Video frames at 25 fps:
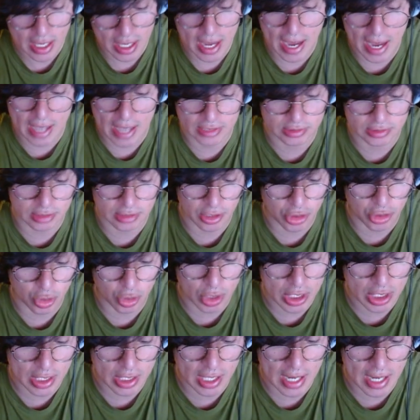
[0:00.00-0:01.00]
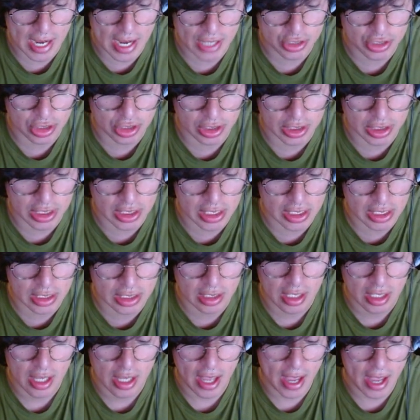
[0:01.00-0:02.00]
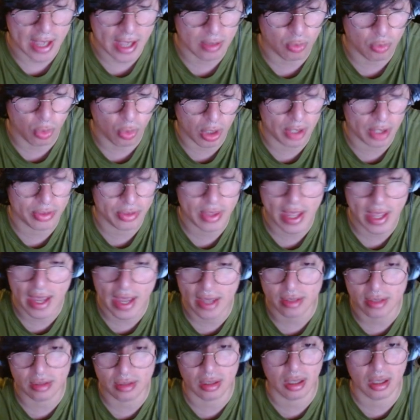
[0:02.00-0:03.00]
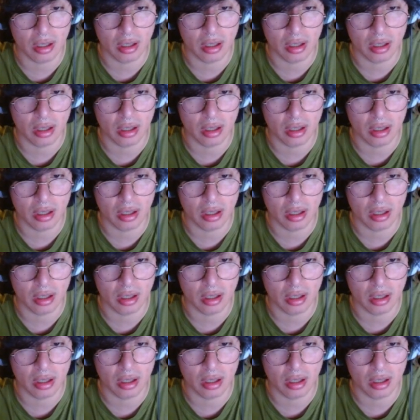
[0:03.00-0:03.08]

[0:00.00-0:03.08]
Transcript: Has the 3 that I actually need and 1 that